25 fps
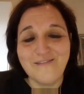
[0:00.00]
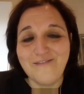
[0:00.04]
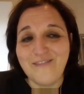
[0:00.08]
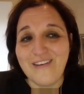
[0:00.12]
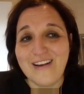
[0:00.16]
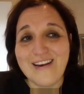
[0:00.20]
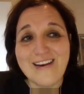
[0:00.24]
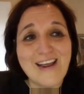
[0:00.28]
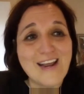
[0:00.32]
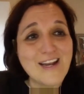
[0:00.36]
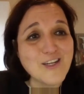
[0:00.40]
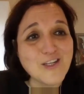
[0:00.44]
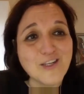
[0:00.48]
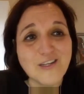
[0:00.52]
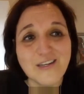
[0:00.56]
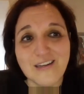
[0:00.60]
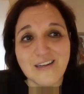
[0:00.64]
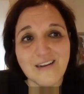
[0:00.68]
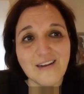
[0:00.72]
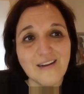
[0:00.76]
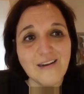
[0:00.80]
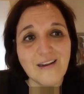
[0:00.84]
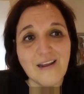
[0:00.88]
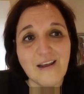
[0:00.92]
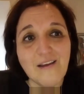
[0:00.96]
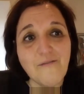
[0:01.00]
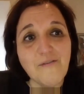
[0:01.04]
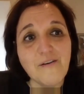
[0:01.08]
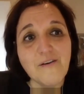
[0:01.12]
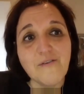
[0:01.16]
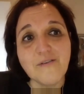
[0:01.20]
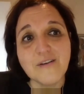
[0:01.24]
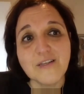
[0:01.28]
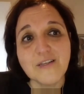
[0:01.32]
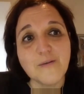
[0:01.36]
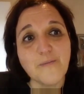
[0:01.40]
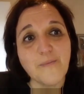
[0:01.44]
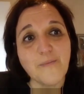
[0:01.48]
financially, in every
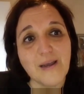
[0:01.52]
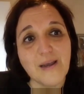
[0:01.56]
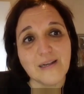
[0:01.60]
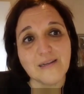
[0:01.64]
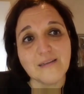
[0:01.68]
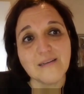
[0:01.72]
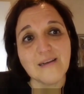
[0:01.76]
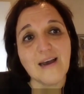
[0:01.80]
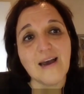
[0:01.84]
respect.